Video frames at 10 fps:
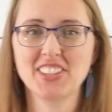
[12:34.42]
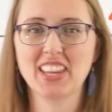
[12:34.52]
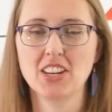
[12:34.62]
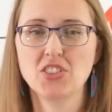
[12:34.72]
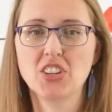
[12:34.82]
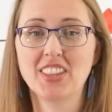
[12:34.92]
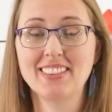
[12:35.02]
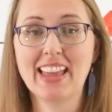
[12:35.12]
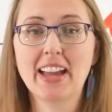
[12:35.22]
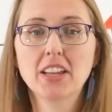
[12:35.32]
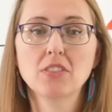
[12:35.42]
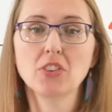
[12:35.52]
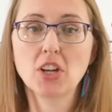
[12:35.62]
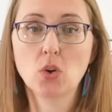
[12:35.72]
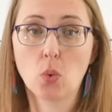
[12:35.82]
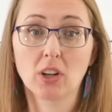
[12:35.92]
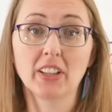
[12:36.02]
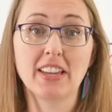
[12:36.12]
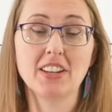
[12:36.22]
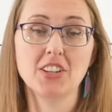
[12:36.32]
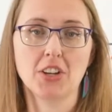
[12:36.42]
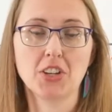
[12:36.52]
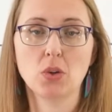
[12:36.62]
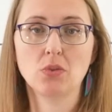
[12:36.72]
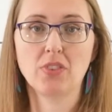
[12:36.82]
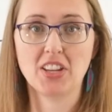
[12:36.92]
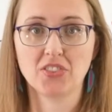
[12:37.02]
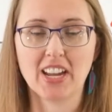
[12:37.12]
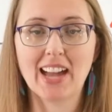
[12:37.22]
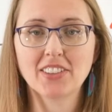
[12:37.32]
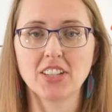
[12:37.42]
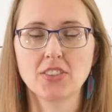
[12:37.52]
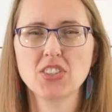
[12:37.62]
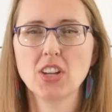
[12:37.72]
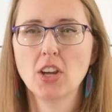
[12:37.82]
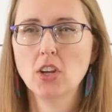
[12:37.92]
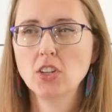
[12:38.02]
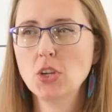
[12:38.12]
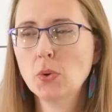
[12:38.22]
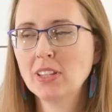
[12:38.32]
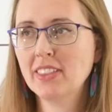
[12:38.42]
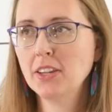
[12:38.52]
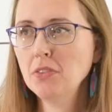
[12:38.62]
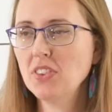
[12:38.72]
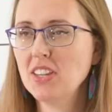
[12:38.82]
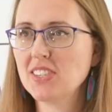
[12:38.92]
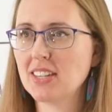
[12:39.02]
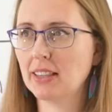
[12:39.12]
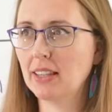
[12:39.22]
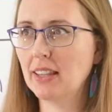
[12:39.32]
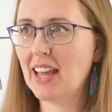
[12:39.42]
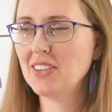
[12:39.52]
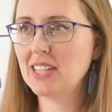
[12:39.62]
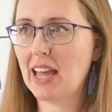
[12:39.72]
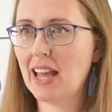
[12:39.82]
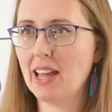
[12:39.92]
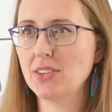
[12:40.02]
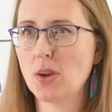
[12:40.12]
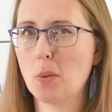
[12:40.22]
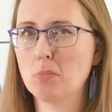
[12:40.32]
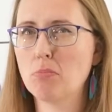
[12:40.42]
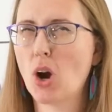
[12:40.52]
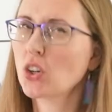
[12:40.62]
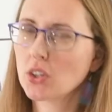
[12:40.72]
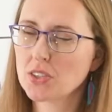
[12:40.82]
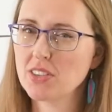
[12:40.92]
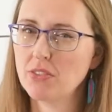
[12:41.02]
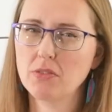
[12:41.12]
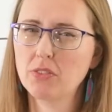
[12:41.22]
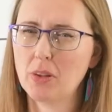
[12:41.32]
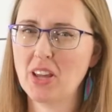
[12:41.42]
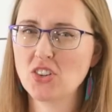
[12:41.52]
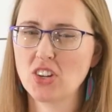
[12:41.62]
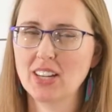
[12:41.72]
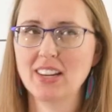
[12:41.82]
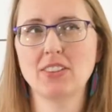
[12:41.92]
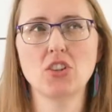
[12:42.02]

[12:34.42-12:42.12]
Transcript: get into the negatively correlated acute phase reactants. You can think of these less as markers of inflammation in the